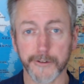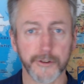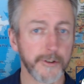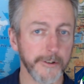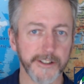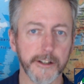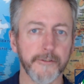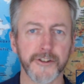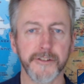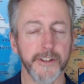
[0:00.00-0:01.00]
Certainly
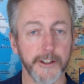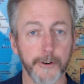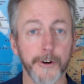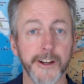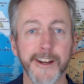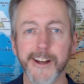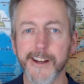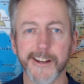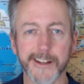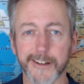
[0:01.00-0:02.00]
University of Illinois,
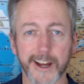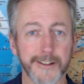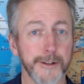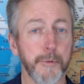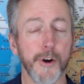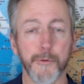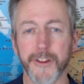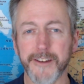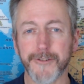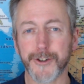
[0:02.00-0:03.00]
it got to the point where
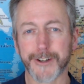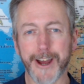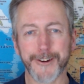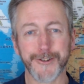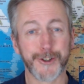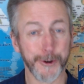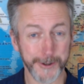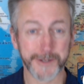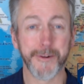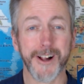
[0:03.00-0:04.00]
they even took out
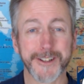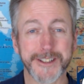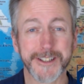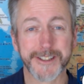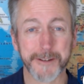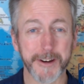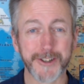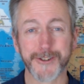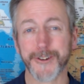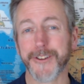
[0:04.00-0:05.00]
insurance policies to make
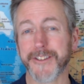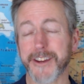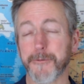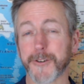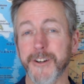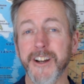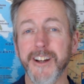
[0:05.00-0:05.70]
sure that they were